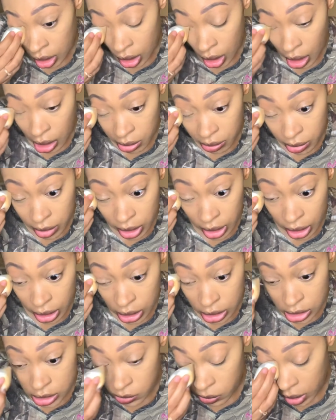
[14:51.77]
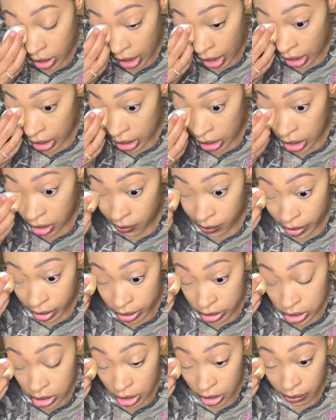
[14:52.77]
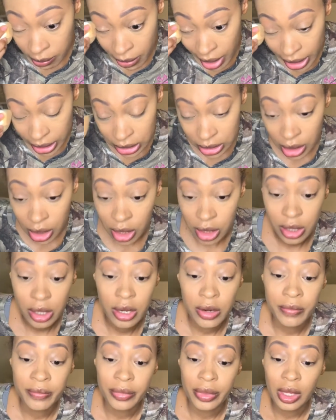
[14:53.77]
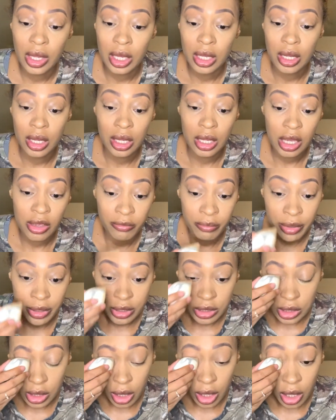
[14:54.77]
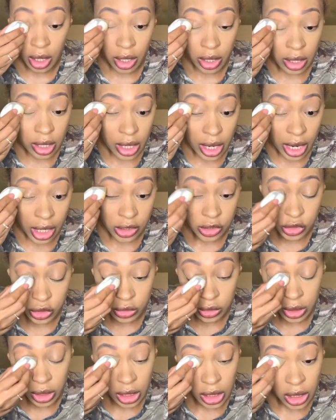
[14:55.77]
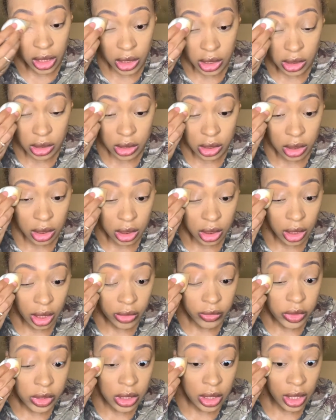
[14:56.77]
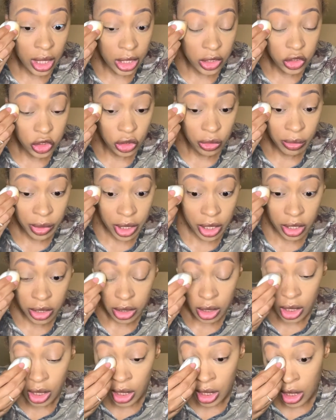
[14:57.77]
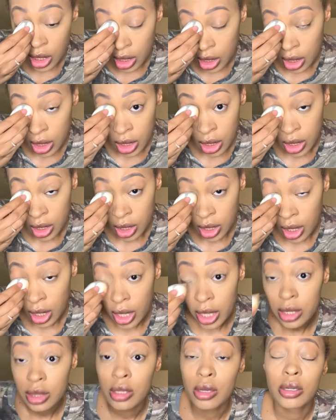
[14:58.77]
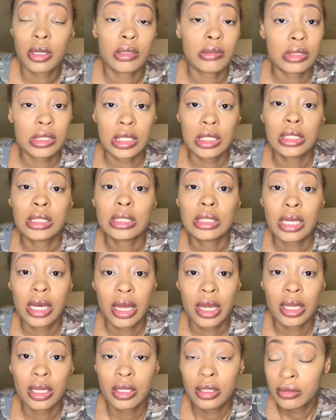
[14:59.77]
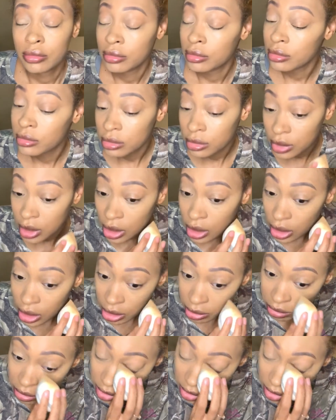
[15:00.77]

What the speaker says: I'll be honest, when I gave birth to my daughter and I gave birth to her naturally, that was a natural birth. I thought I was gonna die. Like, I'm